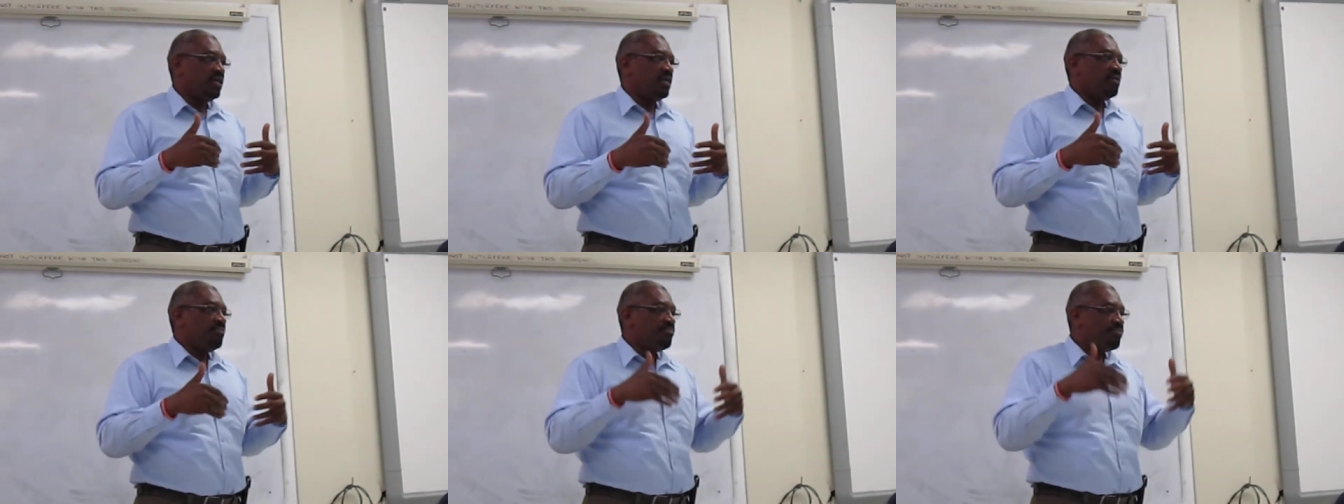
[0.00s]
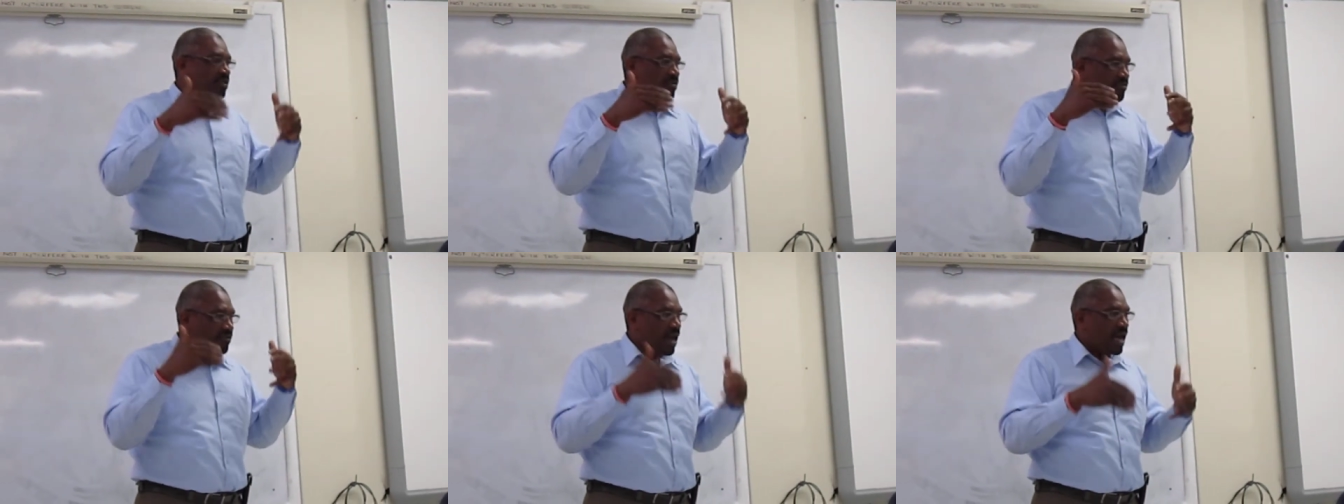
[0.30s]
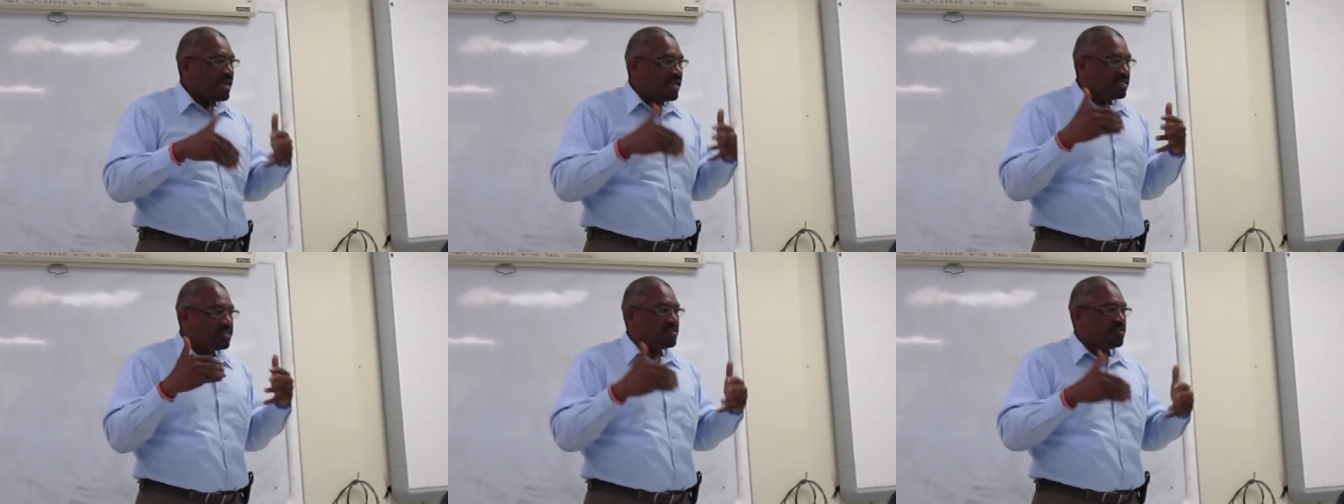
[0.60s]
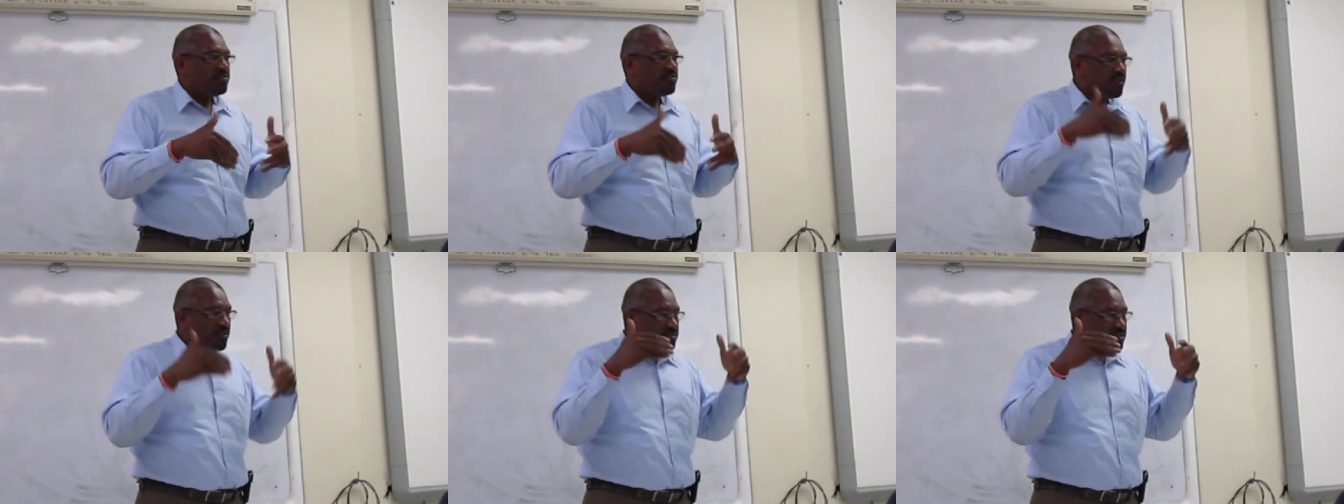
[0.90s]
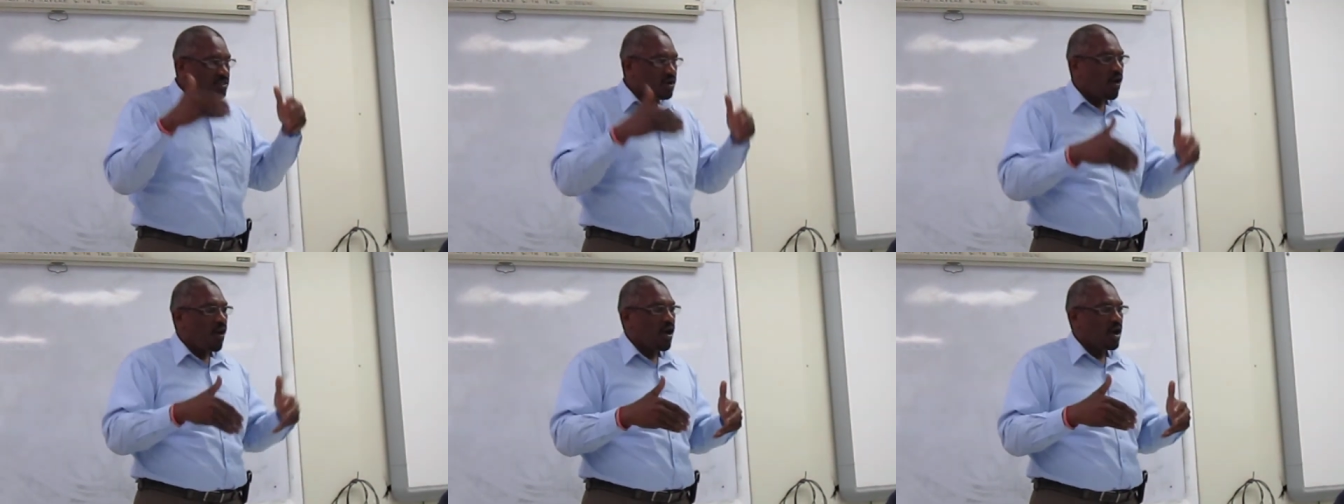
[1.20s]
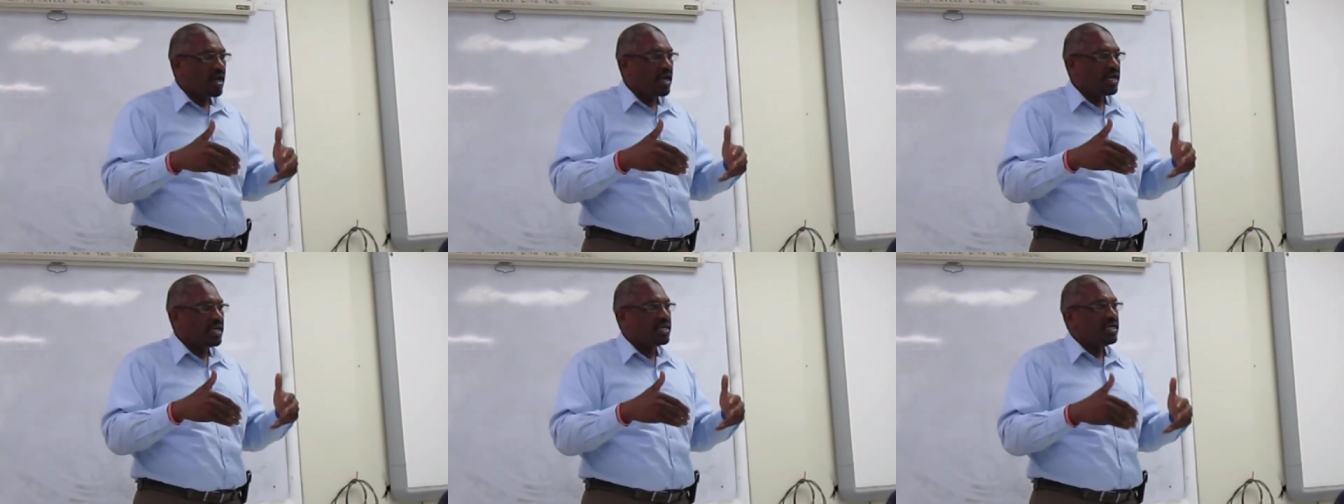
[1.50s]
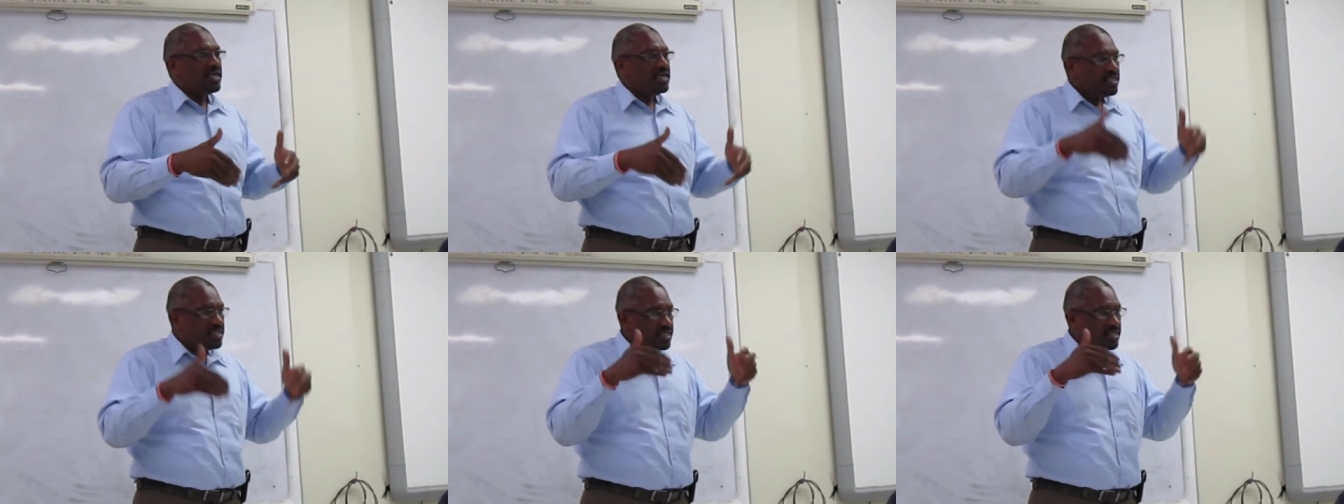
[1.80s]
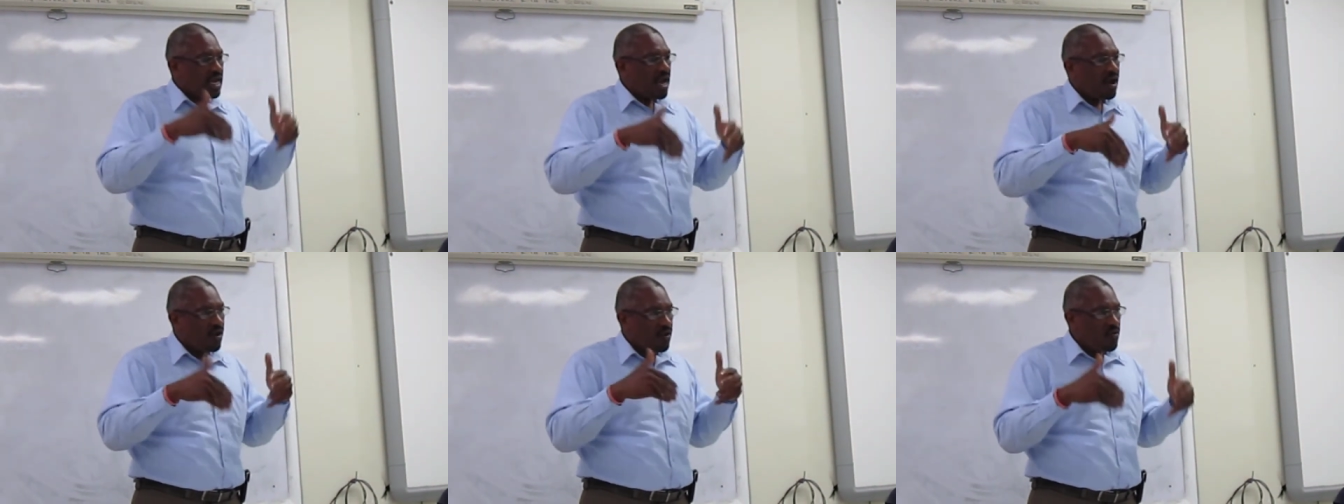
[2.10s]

prevents you from talking to your